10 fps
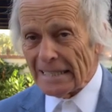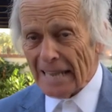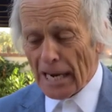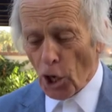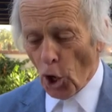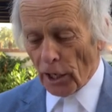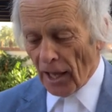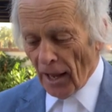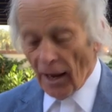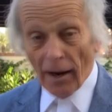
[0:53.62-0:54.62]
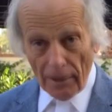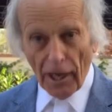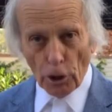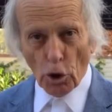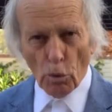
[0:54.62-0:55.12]
This ain't good.
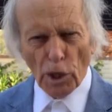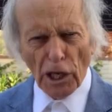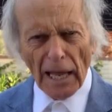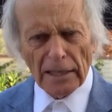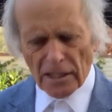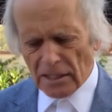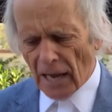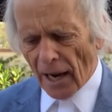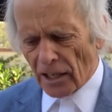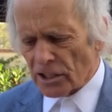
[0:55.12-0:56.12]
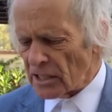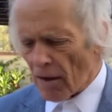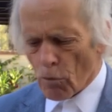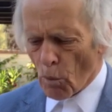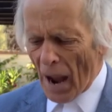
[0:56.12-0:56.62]
Hitler would have liked this kind of
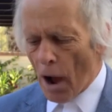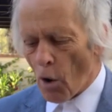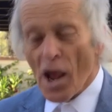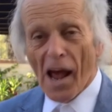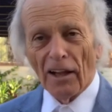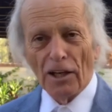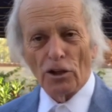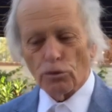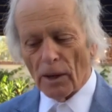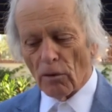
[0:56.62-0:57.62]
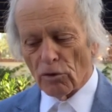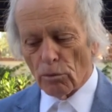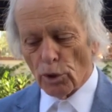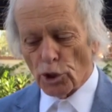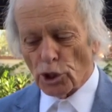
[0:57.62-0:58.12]
stuff. Wow. And then you swing over
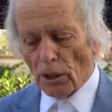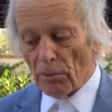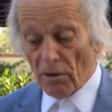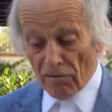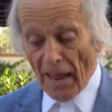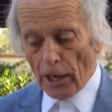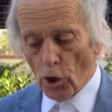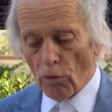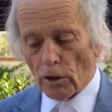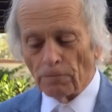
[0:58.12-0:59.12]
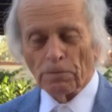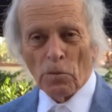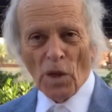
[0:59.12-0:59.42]
to British Columbia, Vancouver.